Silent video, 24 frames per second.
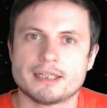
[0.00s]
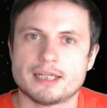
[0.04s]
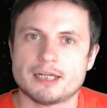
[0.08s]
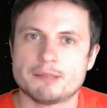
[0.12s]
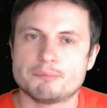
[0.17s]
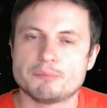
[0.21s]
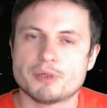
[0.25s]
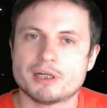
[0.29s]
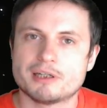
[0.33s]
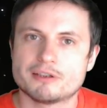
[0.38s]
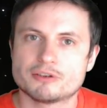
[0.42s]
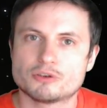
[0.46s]

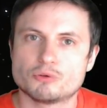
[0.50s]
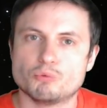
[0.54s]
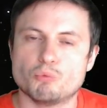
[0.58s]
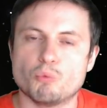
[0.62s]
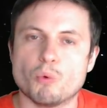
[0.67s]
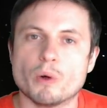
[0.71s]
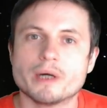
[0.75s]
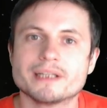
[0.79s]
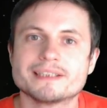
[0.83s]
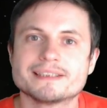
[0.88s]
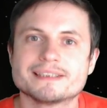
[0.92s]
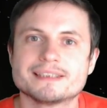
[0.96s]
about
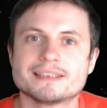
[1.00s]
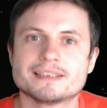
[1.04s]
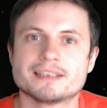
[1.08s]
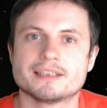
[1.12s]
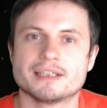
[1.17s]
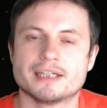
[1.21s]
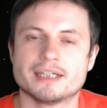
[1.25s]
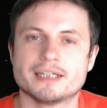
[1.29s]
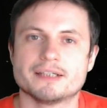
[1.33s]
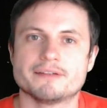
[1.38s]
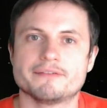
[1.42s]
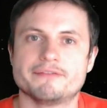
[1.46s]
one
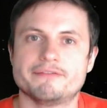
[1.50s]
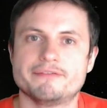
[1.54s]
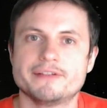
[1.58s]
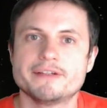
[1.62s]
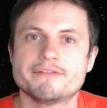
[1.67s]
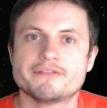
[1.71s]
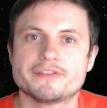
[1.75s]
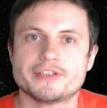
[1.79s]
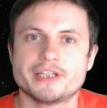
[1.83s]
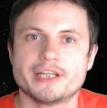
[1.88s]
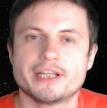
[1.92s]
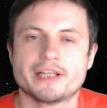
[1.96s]

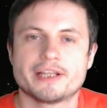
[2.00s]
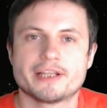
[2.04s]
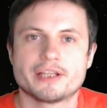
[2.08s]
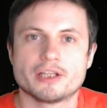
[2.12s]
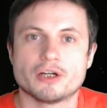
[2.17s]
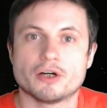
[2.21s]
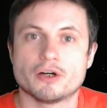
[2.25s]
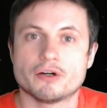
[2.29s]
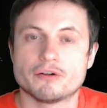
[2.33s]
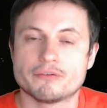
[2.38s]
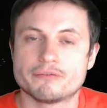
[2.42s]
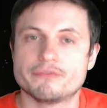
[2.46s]
fiftieth
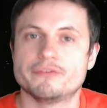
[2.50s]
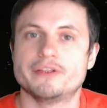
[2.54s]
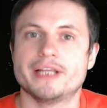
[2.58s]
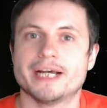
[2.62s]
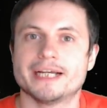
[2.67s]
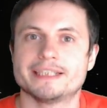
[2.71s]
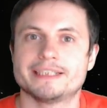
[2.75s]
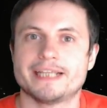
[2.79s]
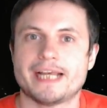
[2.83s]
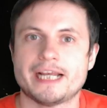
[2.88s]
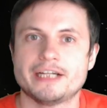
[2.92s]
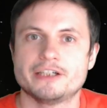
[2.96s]
of
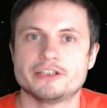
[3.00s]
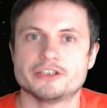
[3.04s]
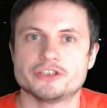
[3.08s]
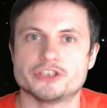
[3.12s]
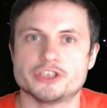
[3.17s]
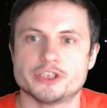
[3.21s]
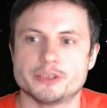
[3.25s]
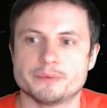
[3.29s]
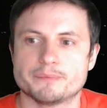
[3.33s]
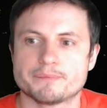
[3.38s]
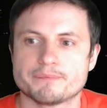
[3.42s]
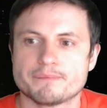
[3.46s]
that
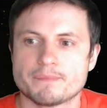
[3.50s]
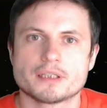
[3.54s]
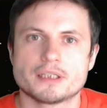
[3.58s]
energy.